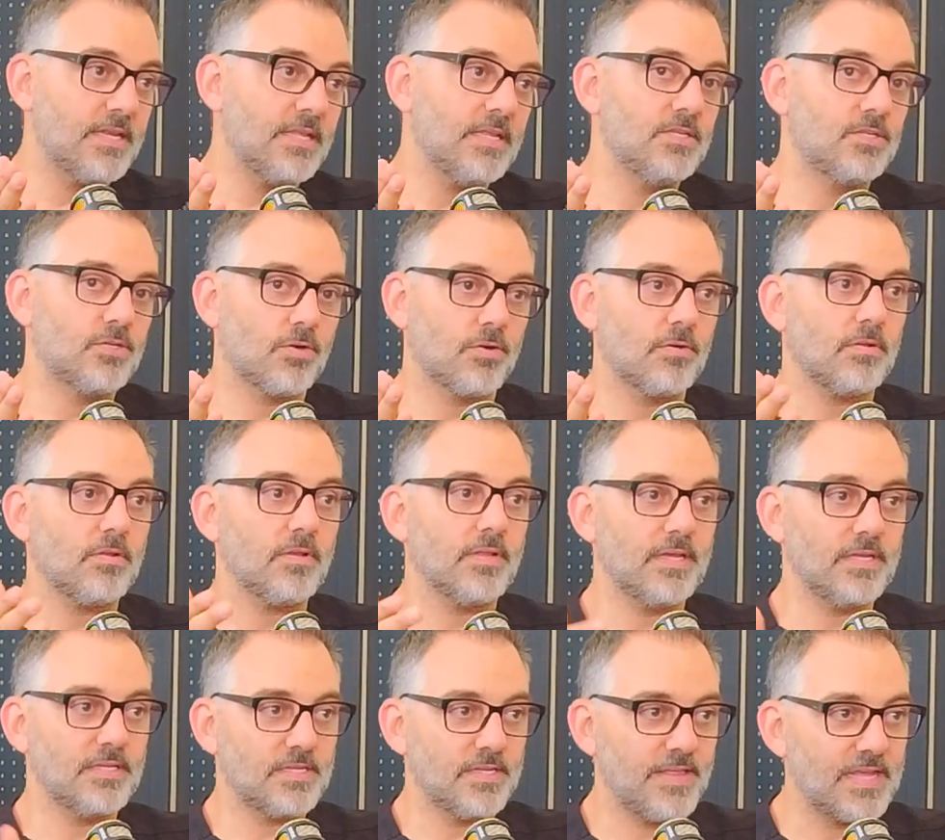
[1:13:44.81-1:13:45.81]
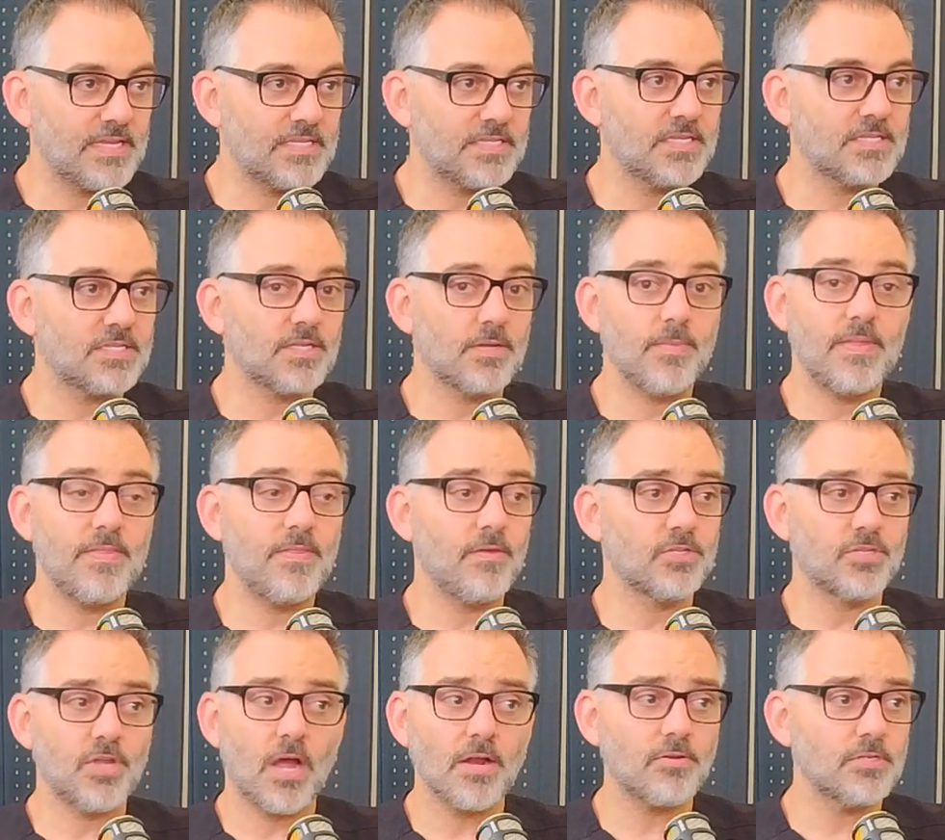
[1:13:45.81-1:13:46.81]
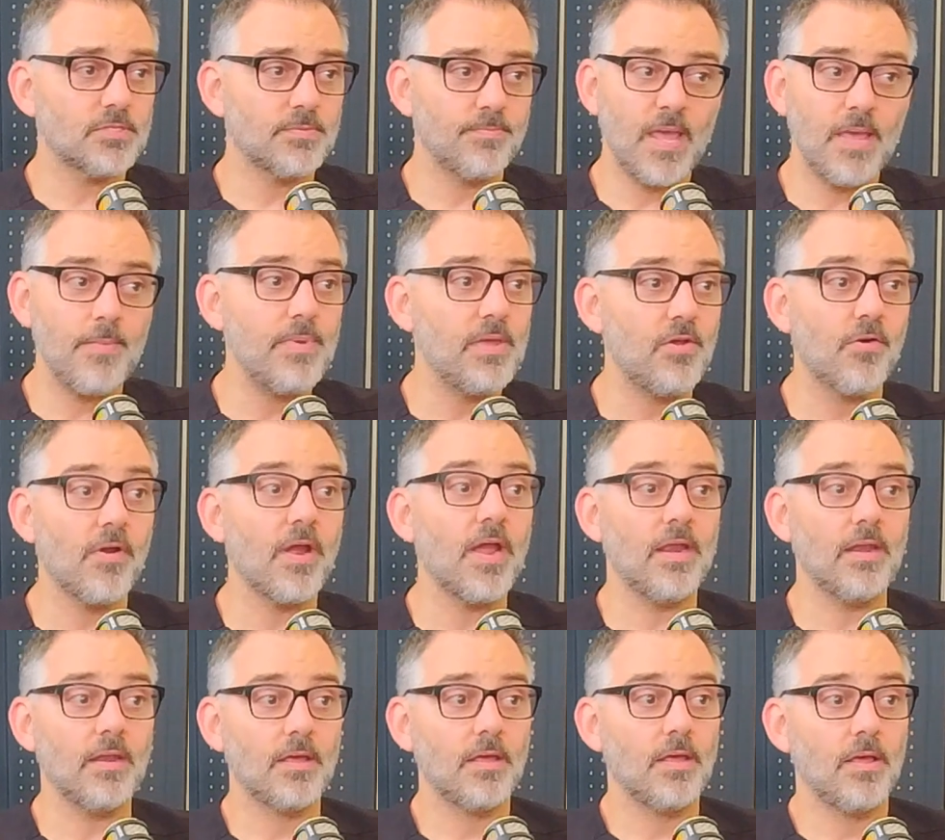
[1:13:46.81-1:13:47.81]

internally into that system. And those doctors may be great,